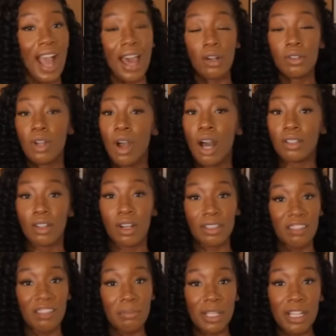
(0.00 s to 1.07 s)
I don't know how long
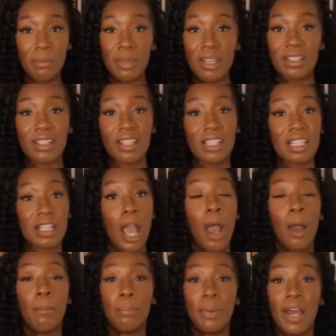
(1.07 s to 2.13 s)
they've been in business,
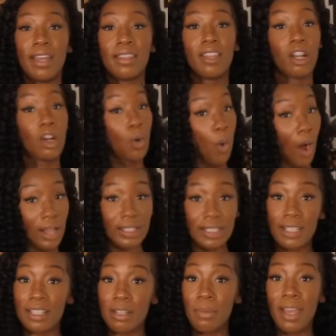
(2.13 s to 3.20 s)
but their
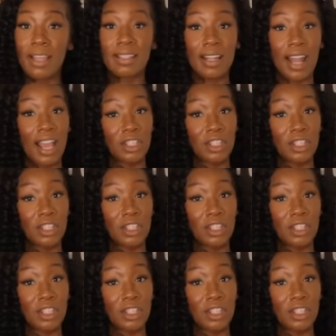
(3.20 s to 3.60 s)
quality is amazing.